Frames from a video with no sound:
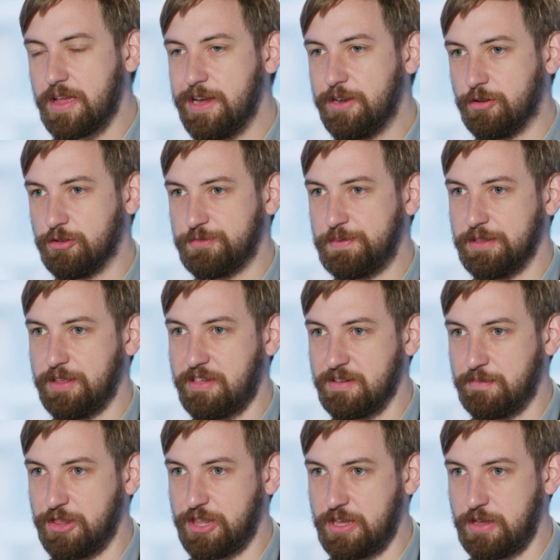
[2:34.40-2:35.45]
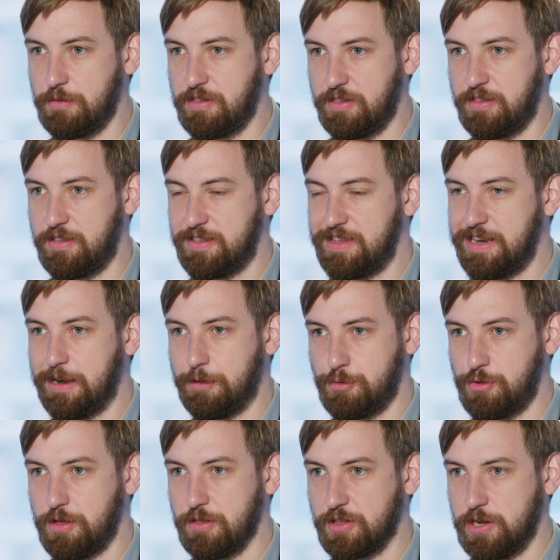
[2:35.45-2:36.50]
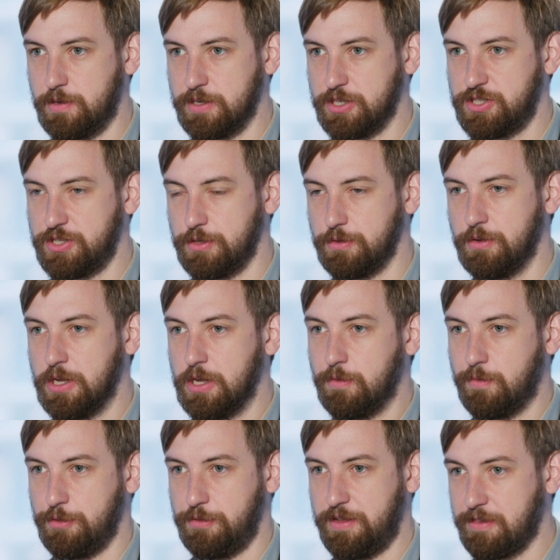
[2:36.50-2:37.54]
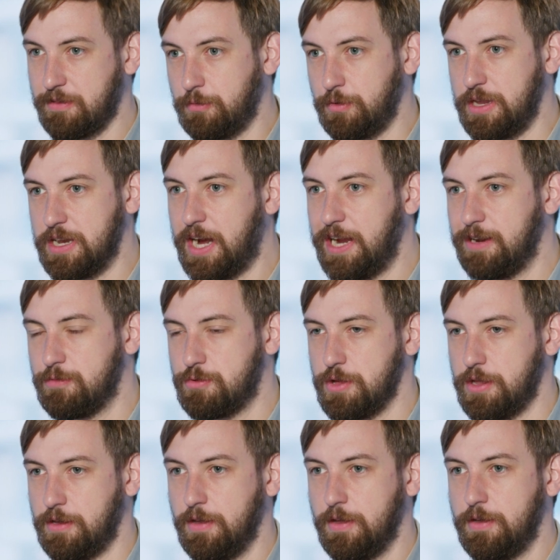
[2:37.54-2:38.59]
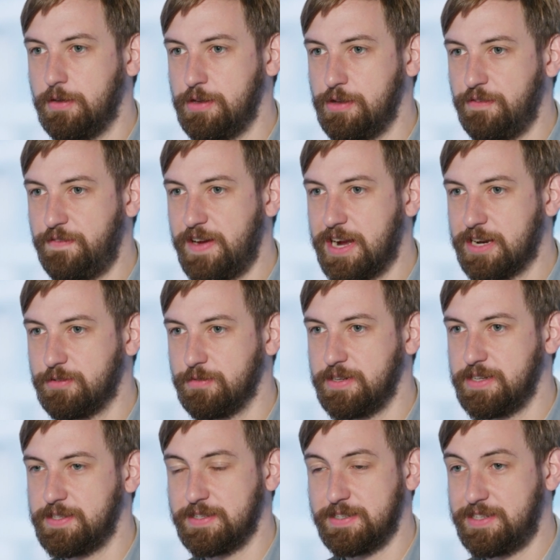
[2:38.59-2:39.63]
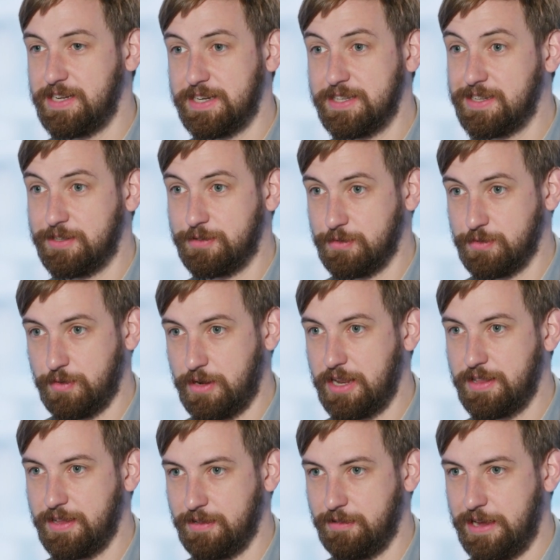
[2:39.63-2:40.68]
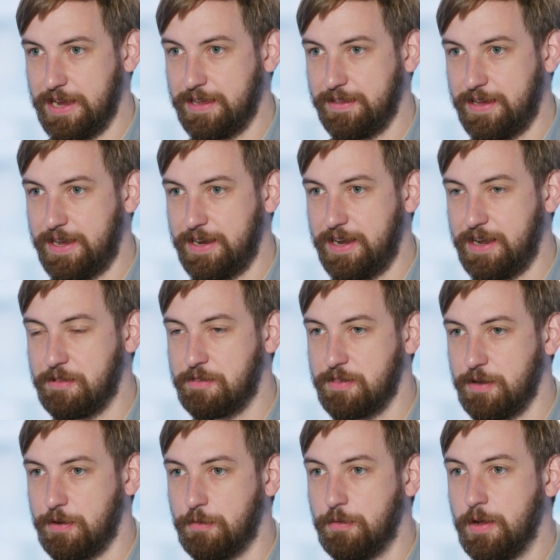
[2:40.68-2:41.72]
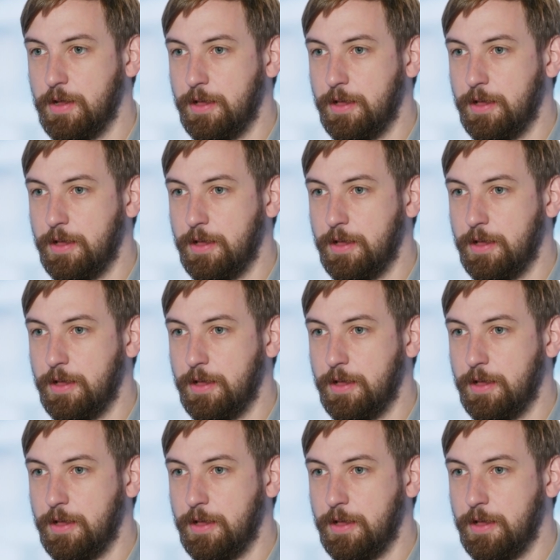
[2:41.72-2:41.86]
and ultimately some of the uses that energy is going to, whether that's clean hydrogen, new factories, data centers, or anything like that. And so